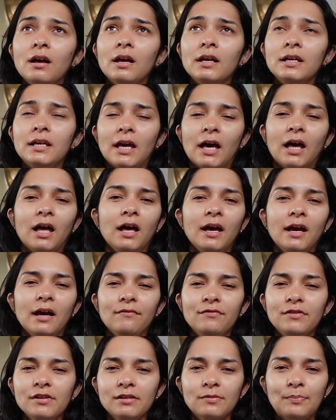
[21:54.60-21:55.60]
Yeah, I
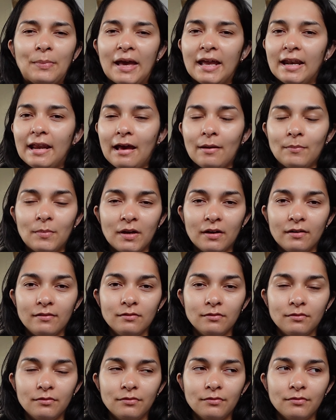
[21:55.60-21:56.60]
have this bad habit
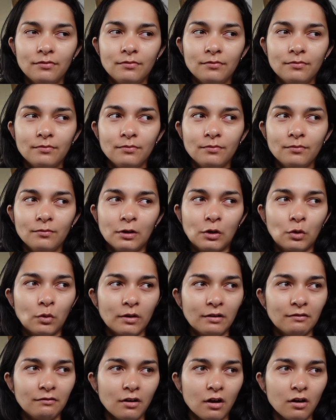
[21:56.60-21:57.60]
of
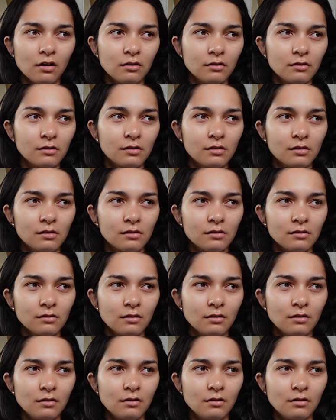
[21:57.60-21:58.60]
recording vlogs,
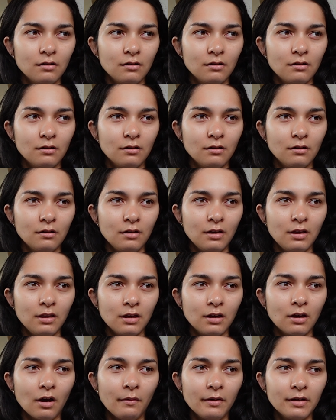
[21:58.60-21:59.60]

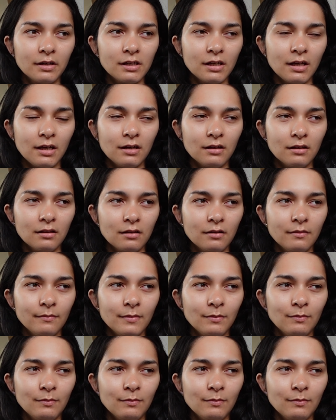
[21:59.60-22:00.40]
either going to edit them